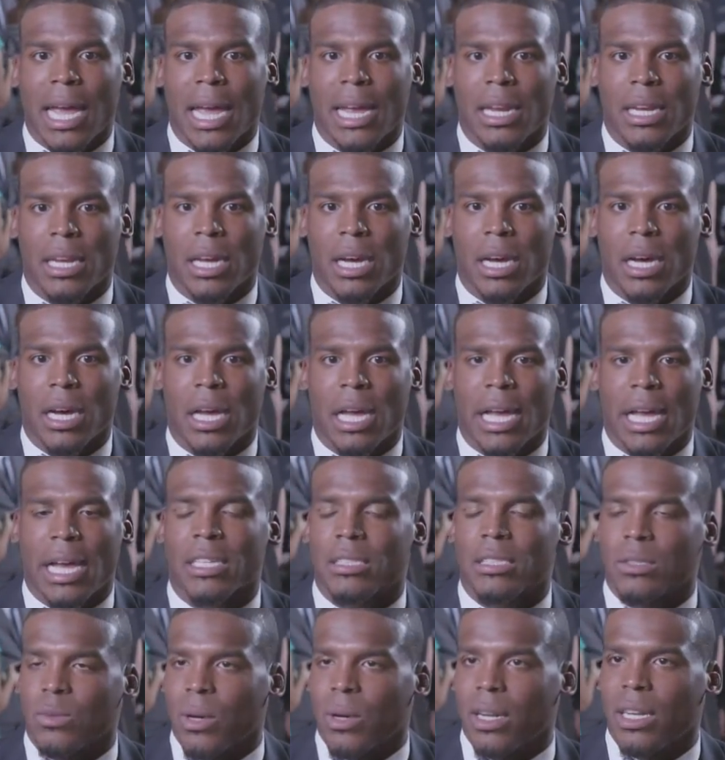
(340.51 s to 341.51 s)
and
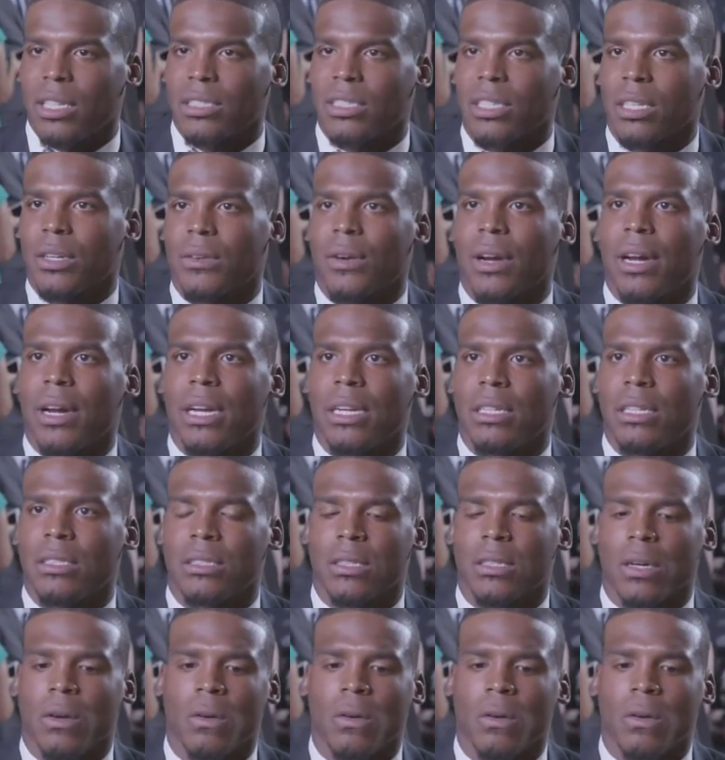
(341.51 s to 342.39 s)
as well as the grade.